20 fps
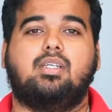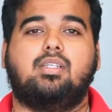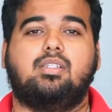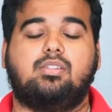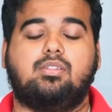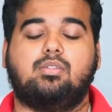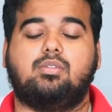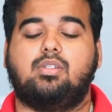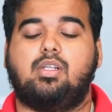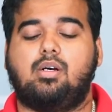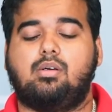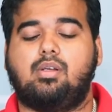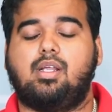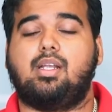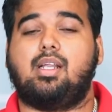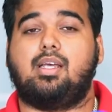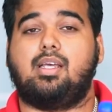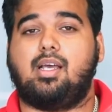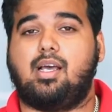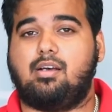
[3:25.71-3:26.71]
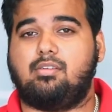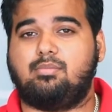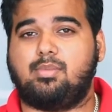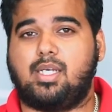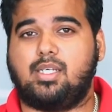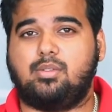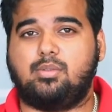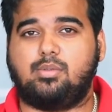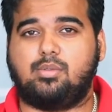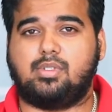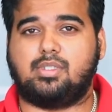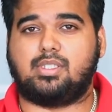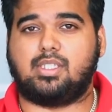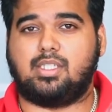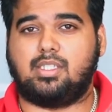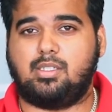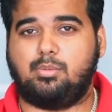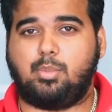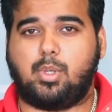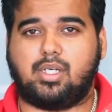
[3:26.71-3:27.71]
So now that I have my holes in
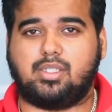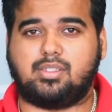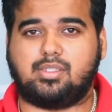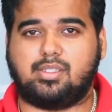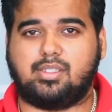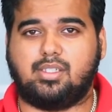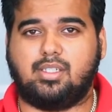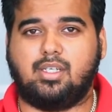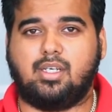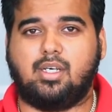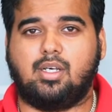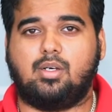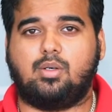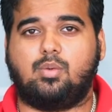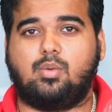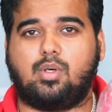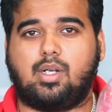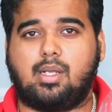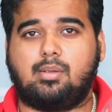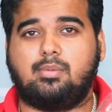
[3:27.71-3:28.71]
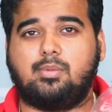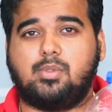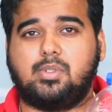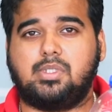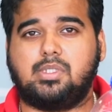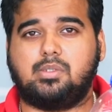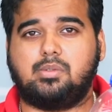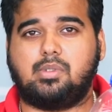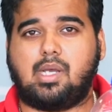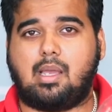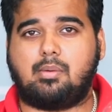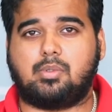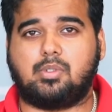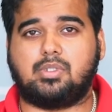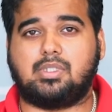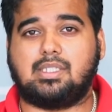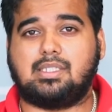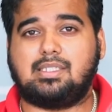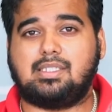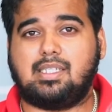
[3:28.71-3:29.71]
the bottle, what I'm going to do, I'm going
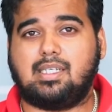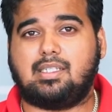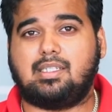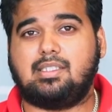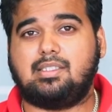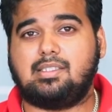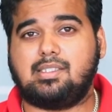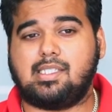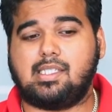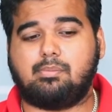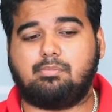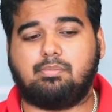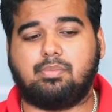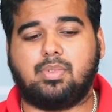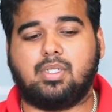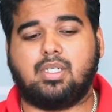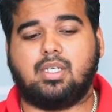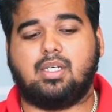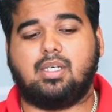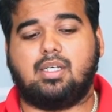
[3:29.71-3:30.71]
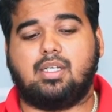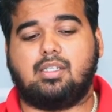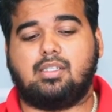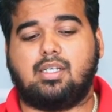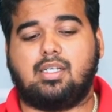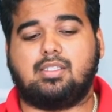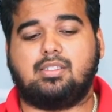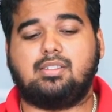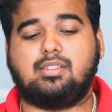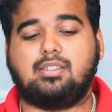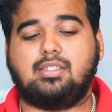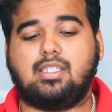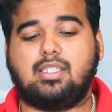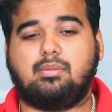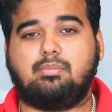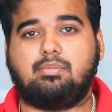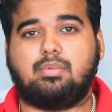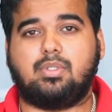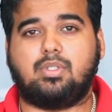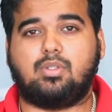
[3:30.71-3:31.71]
to take the tape and tape
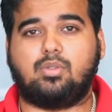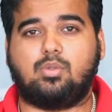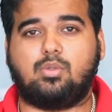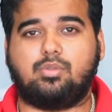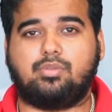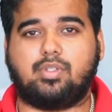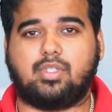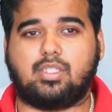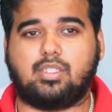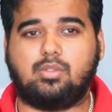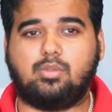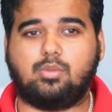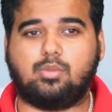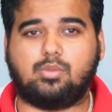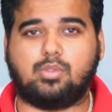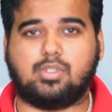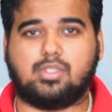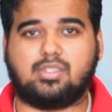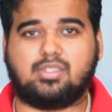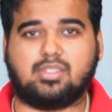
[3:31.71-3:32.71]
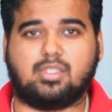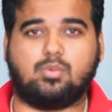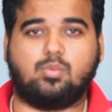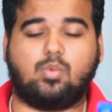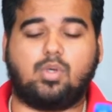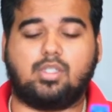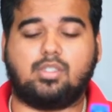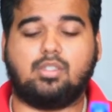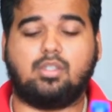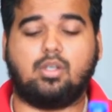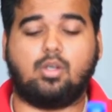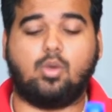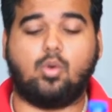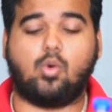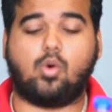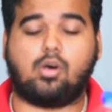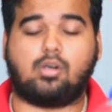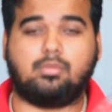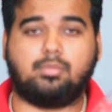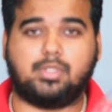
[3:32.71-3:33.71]
over the holes in one
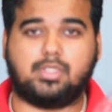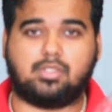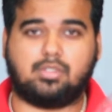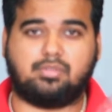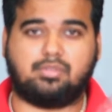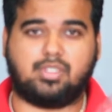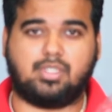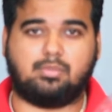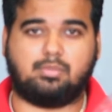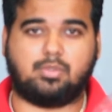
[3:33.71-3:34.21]
long piece of tape.